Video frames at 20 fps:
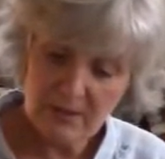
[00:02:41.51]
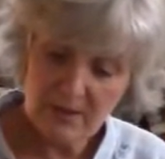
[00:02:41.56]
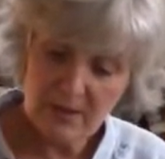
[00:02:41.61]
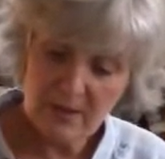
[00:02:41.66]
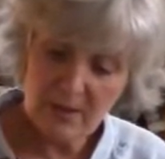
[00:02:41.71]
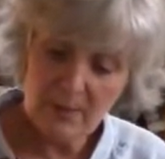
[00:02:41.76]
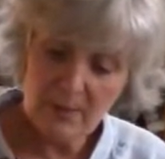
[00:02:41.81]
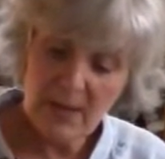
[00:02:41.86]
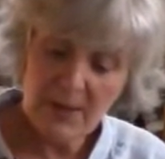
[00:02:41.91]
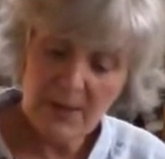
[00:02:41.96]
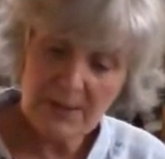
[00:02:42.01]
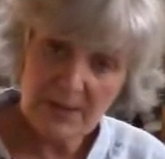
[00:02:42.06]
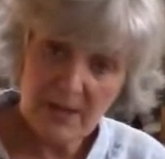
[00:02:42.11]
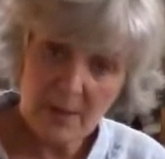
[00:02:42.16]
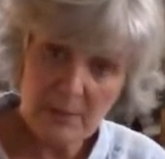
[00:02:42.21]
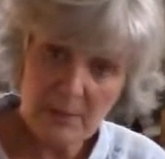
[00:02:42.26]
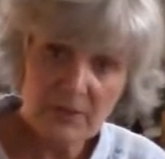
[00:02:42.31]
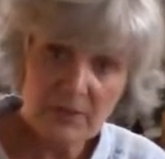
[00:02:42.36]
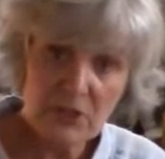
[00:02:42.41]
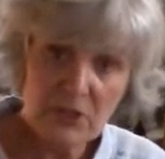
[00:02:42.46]
And we had a
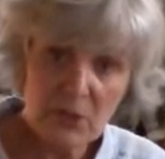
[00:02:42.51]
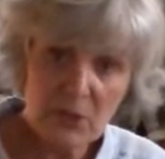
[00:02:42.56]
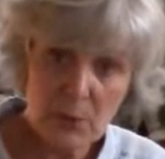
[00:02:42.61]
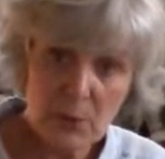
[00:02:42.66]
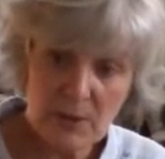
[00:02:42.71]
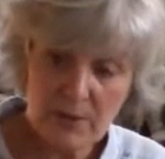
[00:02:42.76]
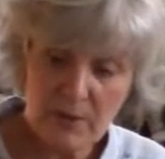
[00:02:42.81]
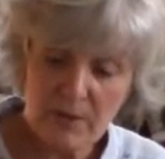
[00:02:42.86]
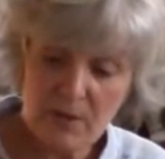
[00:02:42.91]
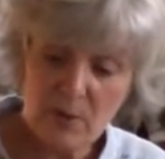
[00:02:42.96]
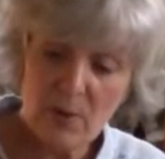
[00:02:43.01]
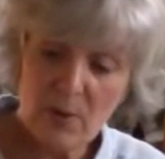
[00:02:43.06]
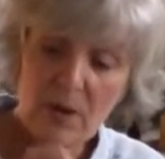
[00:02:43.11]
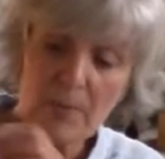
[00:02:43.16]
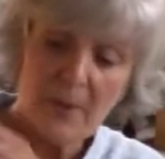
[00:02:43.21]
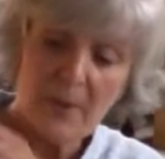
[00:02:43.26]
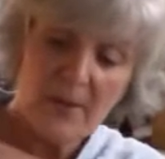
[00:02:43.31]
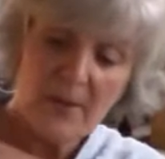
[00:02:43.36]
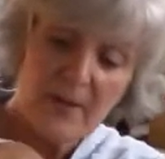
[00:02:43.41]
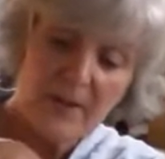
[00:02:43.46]
couple of new ones as well
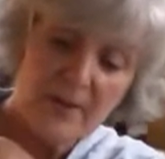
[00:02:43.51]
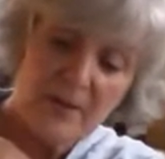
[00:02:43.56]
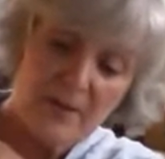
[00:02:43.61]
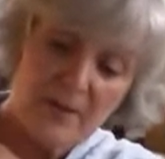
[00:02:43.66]
by then.